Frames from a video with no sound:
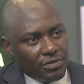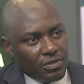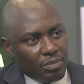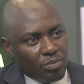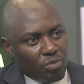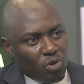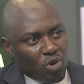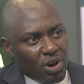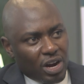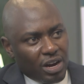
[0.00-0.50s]
even
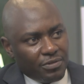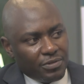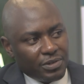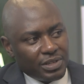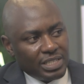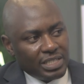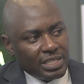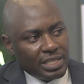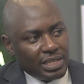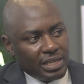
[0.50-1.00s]
more
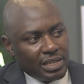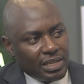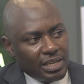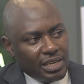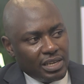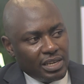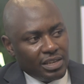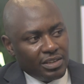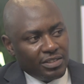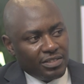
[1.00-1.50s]
comforting
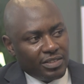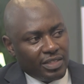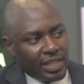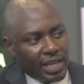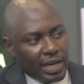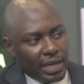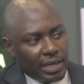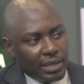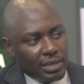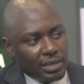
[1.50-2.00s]
is
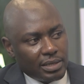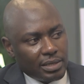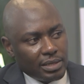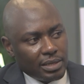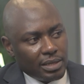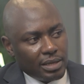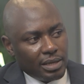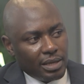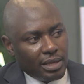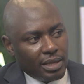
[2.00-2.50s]
that
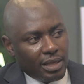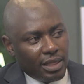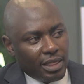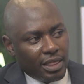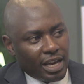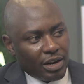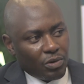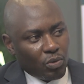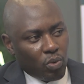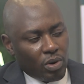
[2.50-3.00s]

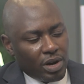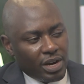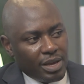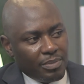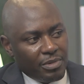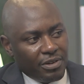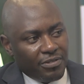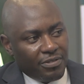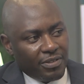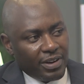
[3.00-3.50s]
one
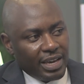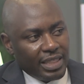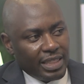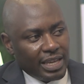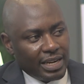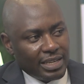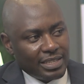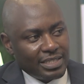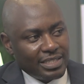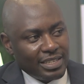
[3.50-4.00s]
MFI
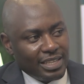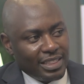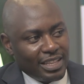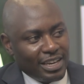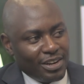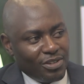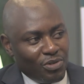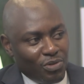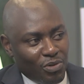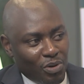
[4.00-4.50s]
that has seen
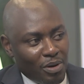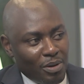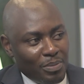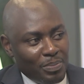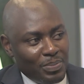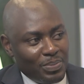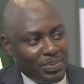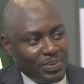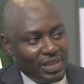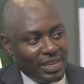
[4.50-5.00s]
that drop
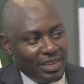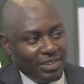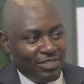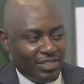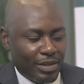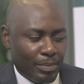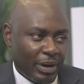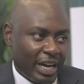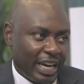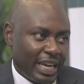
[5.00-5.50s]
is
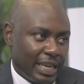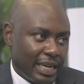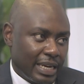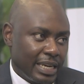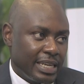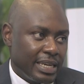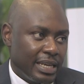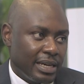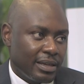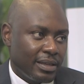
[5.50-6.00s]
the market
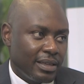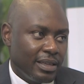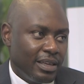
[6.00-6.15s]
leader.